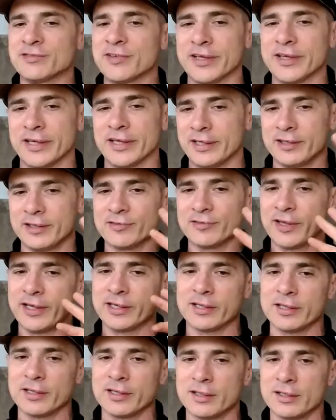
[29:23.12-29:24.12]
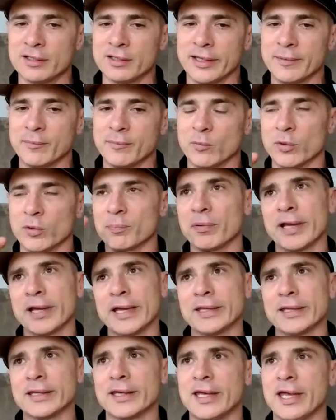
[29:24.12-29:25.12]
that's it. It's like
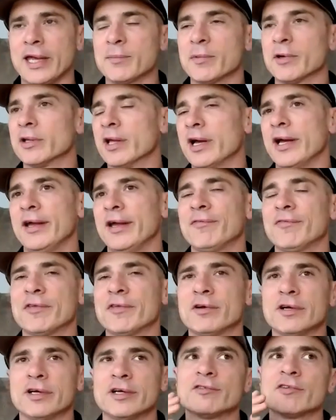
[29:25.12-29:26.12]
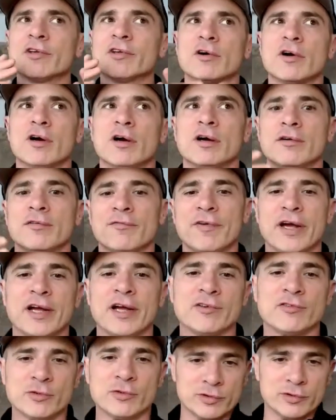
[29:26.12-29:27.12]
we're playing the game of life. There is no
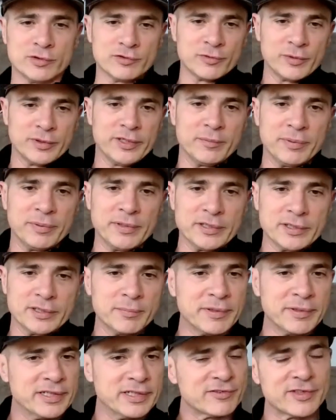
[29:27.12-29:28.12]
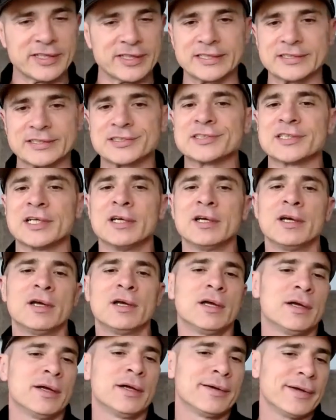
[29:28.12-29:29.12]
hard and fast rules. When you're building a business,
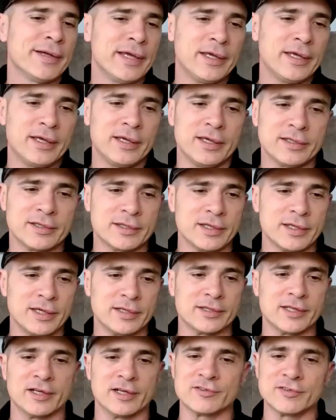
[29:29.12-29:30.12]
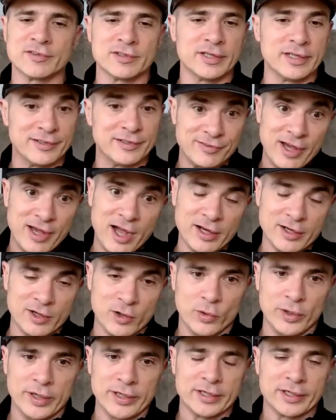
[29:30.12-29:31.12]
it doesn't, it's
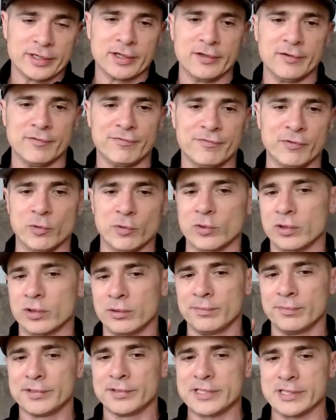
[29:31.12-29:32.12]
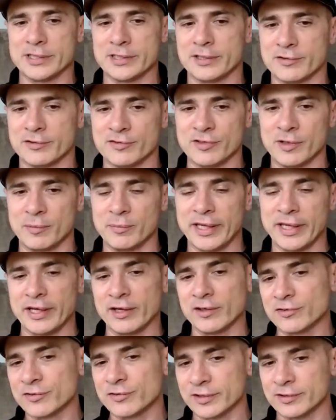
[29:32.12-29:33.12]
not going to conform to
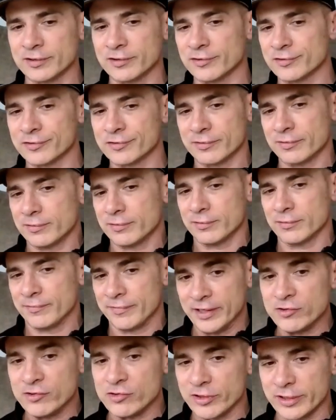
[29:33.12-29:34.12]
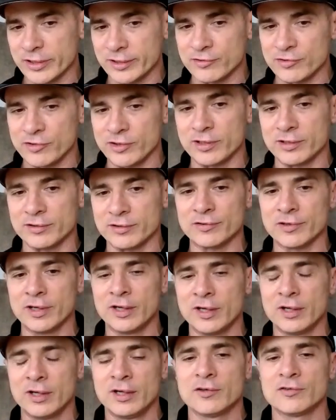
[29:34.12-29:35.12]
somebody else's vision. It's
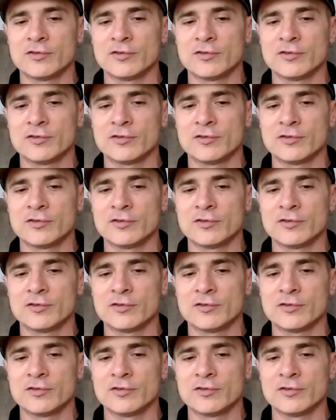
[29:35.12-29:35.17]
yours.